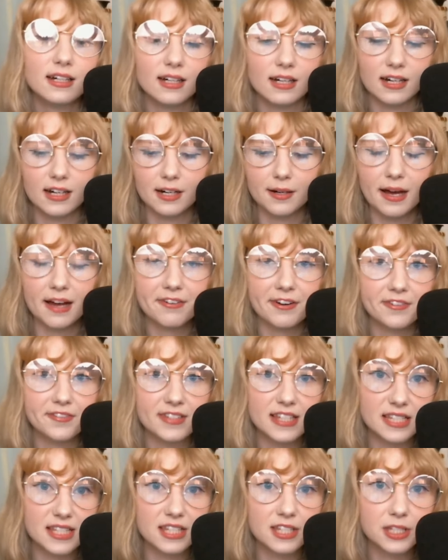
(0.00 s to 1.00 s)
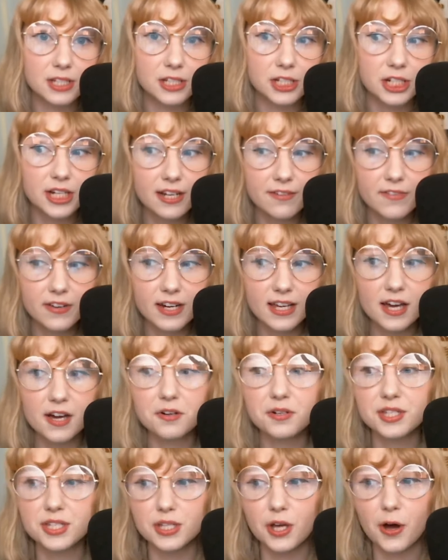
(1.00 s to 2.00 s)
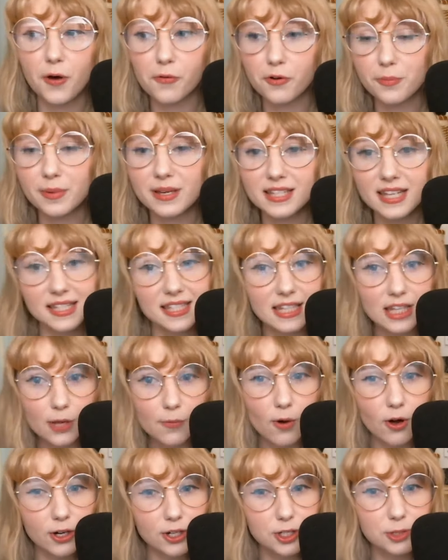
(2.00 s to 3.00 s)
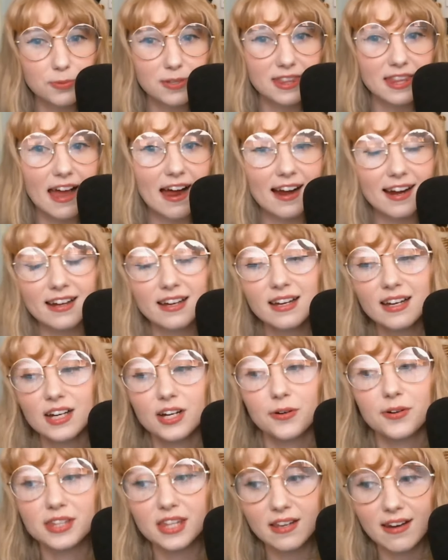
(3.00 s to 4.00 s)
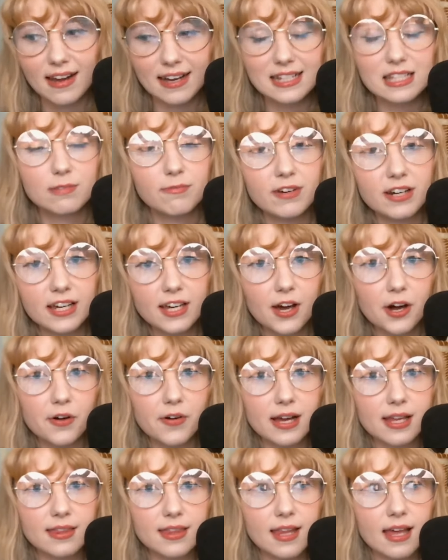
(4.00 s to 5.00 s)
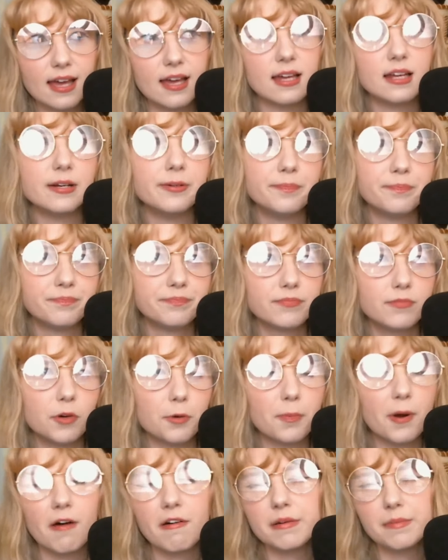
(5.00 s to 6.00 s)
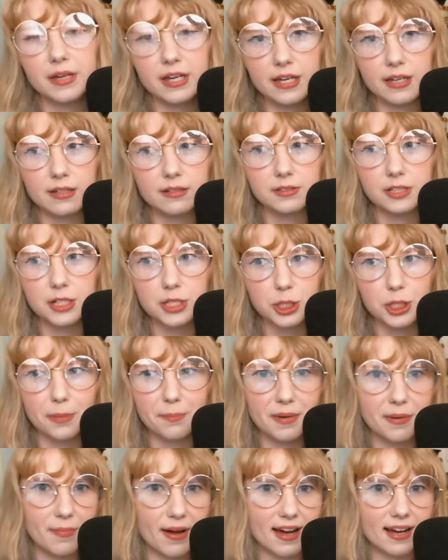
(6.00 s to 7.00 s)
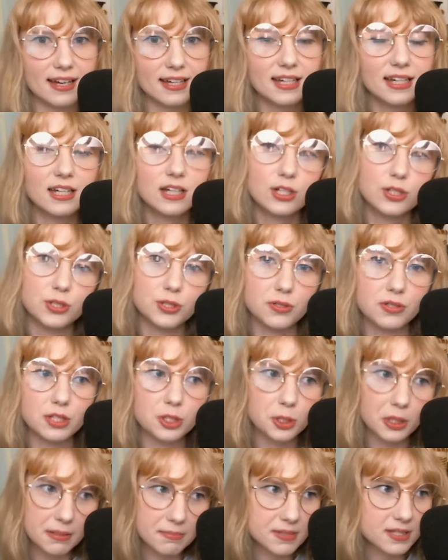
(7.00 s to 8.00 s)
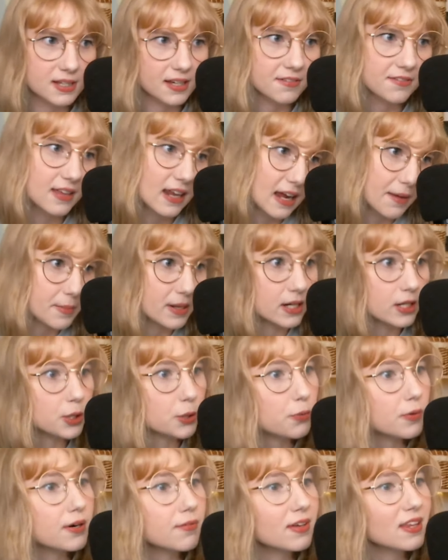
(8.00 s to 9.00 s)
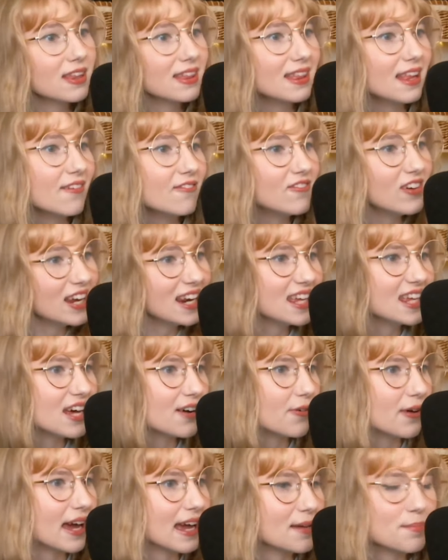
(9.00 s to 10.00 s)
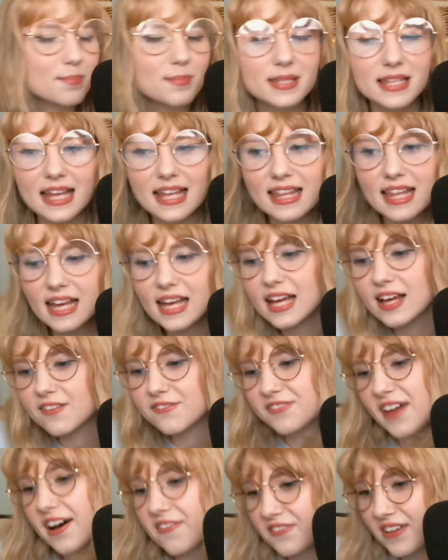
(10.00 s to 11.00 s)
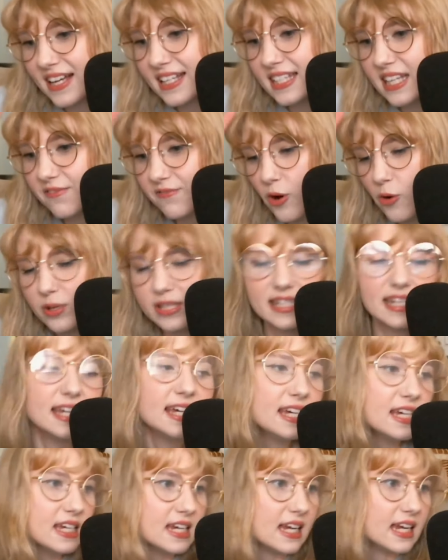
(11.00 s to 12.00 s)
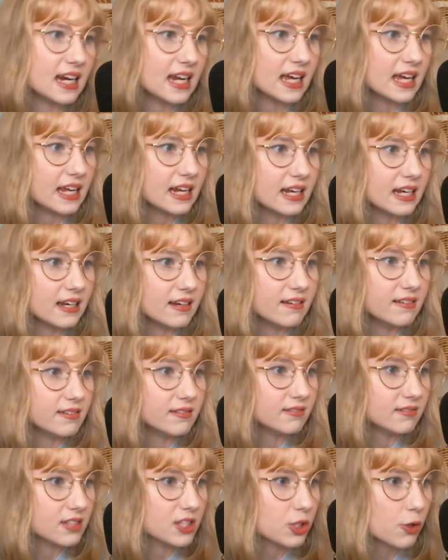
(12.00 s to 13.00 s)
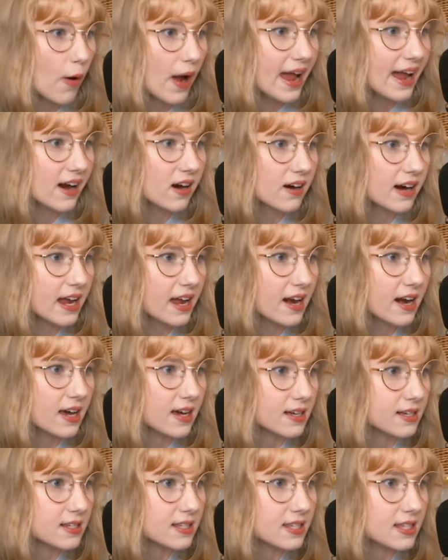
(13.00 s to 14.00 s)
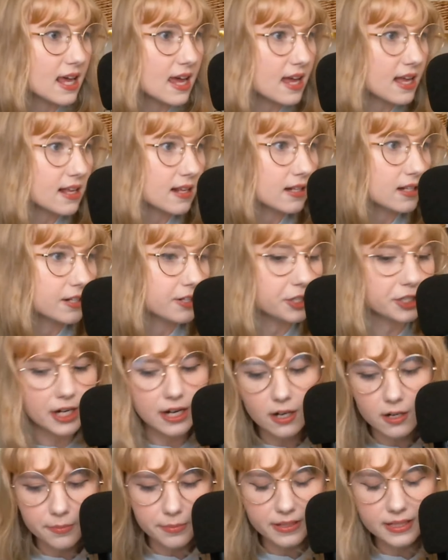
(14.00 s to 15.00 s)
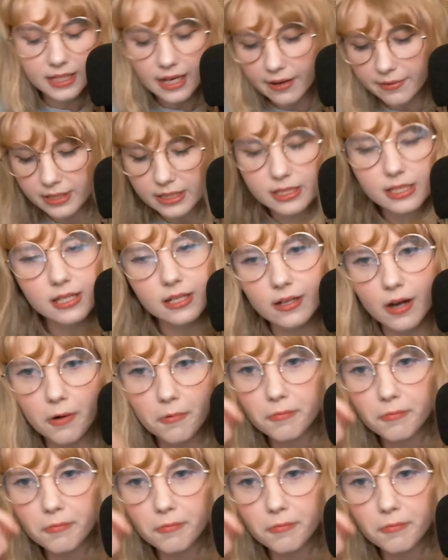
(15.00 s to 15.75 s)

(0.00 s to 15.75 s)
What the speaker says: FFTCG video, so we'll be testing the waters with that with the next video, and then we'll probably be just jumping back to the stream stuff that I've been doing with the video games and Final Fantasy 14 and Square Enix and JRPG, just, you know,